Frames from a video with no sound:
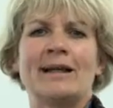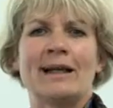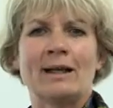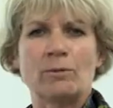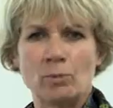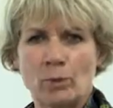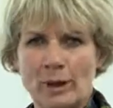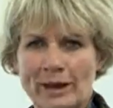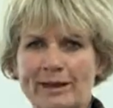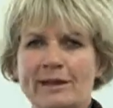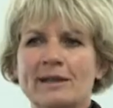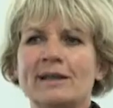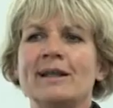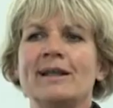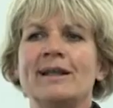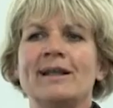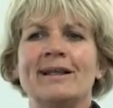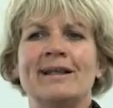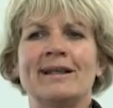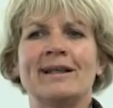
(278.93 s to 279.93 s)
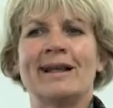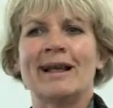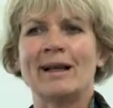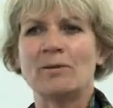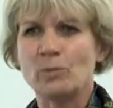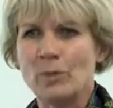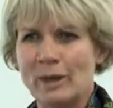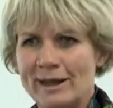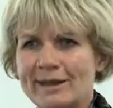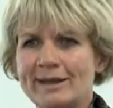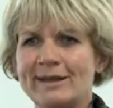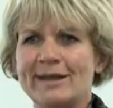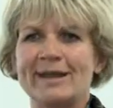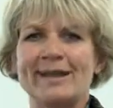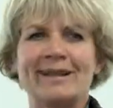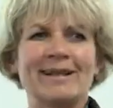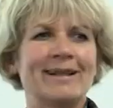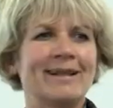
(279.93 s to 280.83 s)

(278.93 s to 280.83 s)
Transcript: and waiting and waiting.